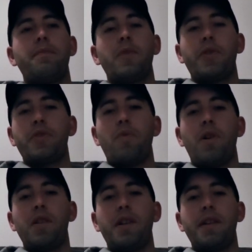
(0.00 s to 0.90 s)
where there's
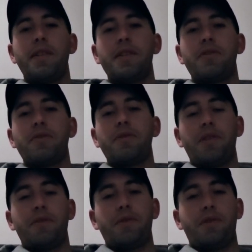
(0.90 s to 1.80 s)
walleye, there
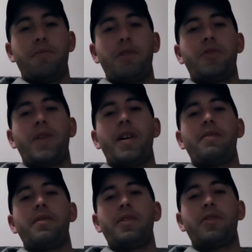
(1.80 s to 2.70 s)
could be
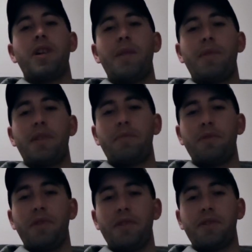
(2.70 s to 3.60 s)
trout, there's crappie, there's
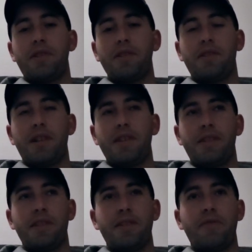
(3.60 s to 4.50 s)
bluegill, there's all kinds
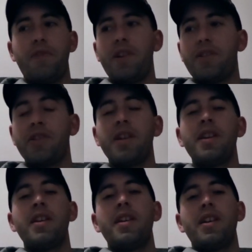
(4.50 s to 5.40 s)
of these other fish.
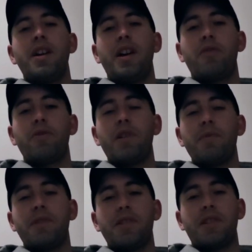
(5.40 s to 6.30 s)
A
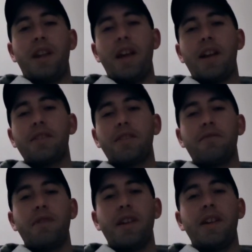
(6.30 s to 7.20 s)
grub is just an
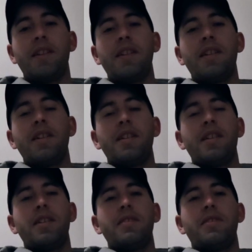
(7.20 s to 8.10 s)
excellent way
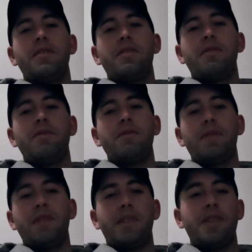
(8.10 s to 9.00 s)
to
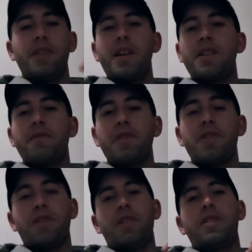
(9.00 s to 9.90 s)
just catch fish
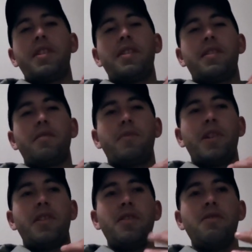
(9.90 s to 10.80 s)
or just get
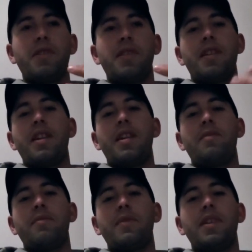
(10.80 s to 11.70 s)
somebody new into the
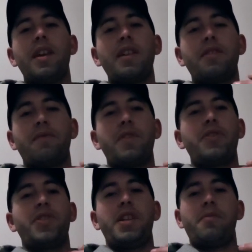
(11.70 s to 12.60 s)
game, catching
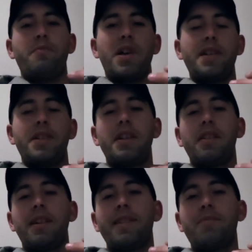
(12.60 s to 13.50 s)
fish, getting bites. You
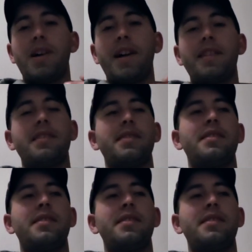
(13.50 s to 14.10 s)
get a lot of bites.